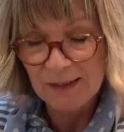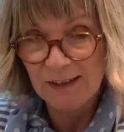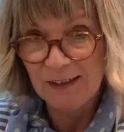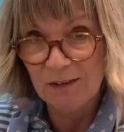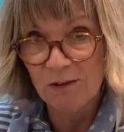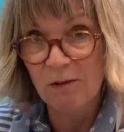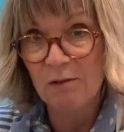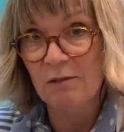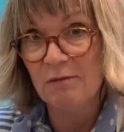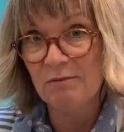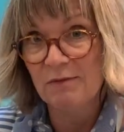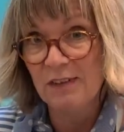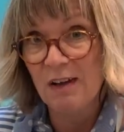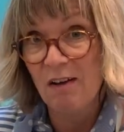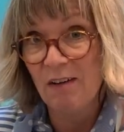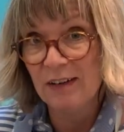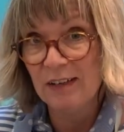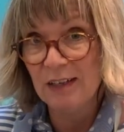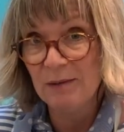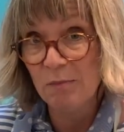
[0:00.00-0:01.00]
little
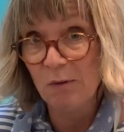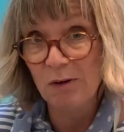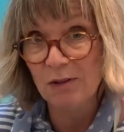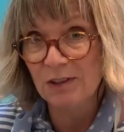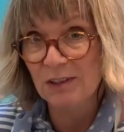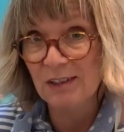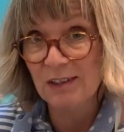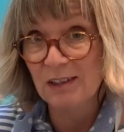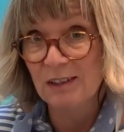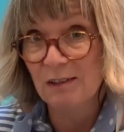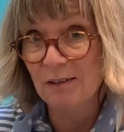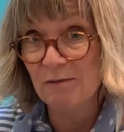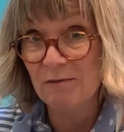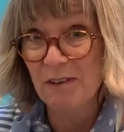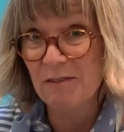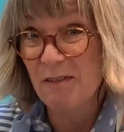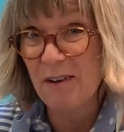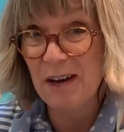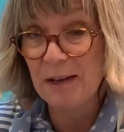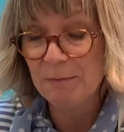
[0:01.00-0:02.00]
tiny brushes
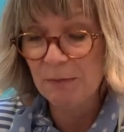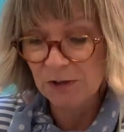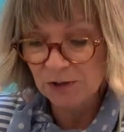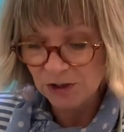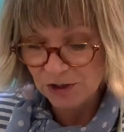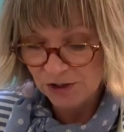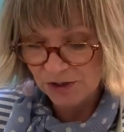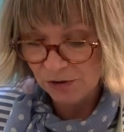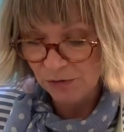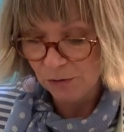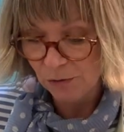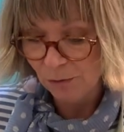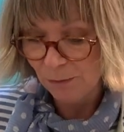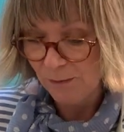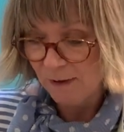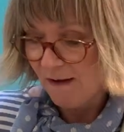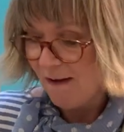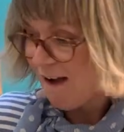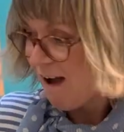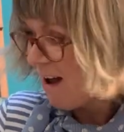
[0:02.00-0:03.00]
for very much at all.
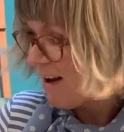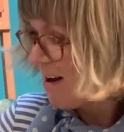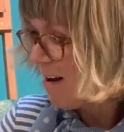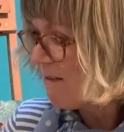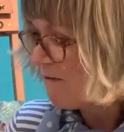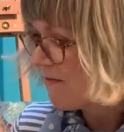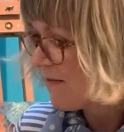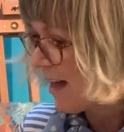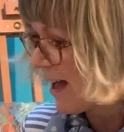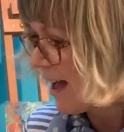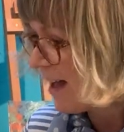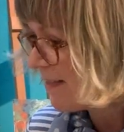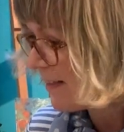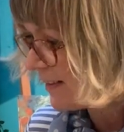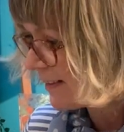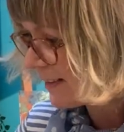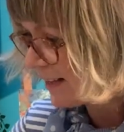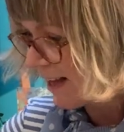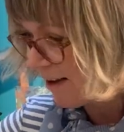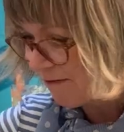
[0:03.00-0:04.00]
I love that.
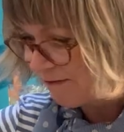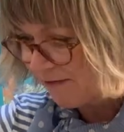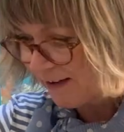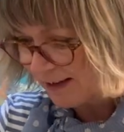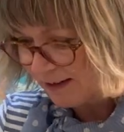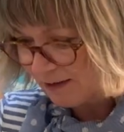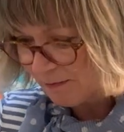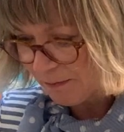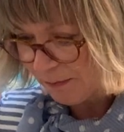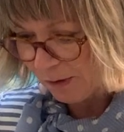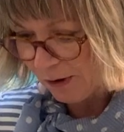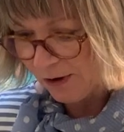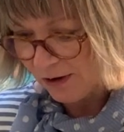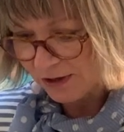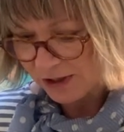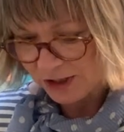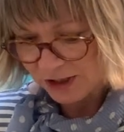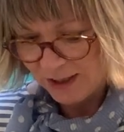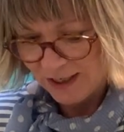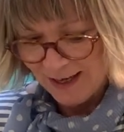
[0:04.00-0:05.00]
That's that fan
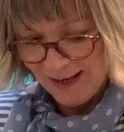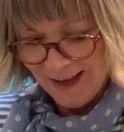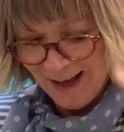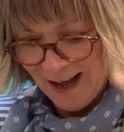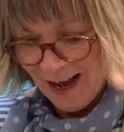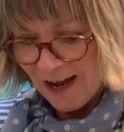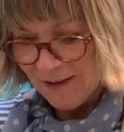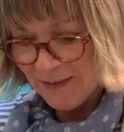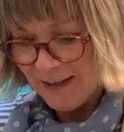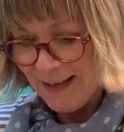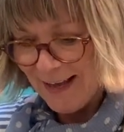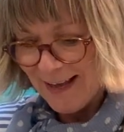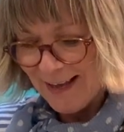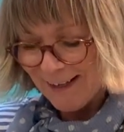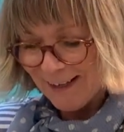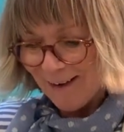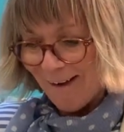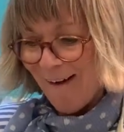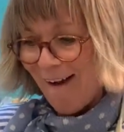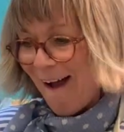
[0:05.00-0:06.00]
brush and the
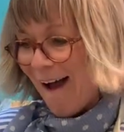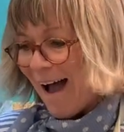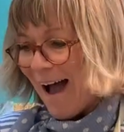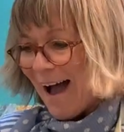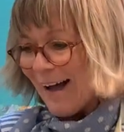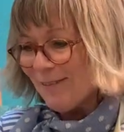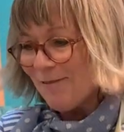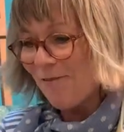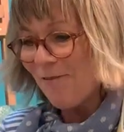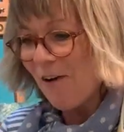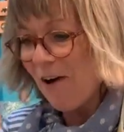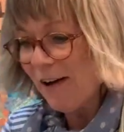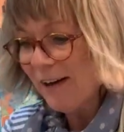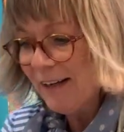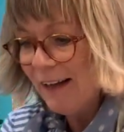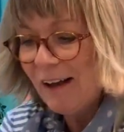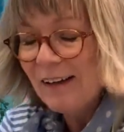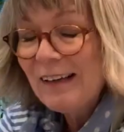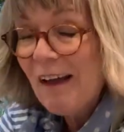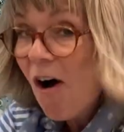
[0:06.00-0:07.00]
ink. And
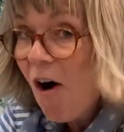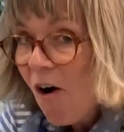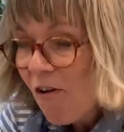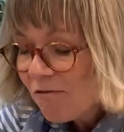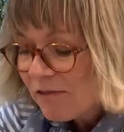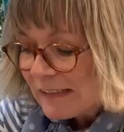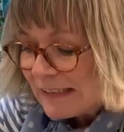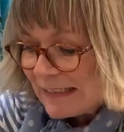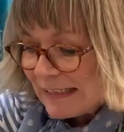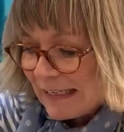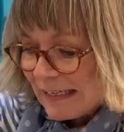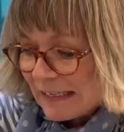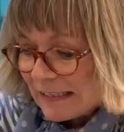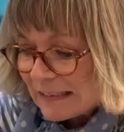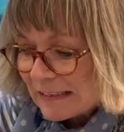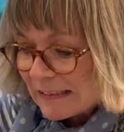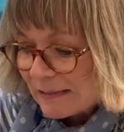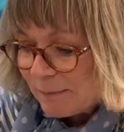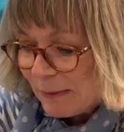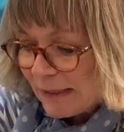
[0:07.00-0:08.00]
finally, I can't
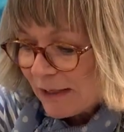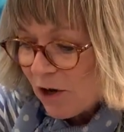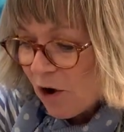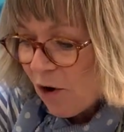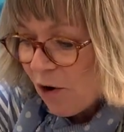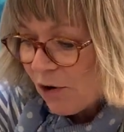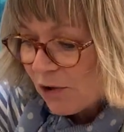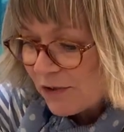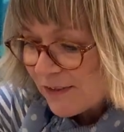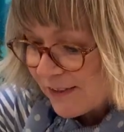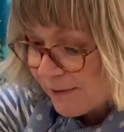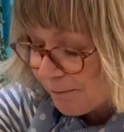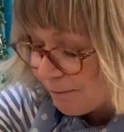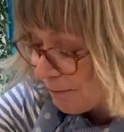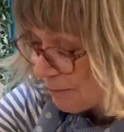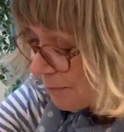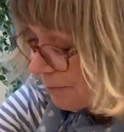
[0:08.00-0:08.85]
resist, because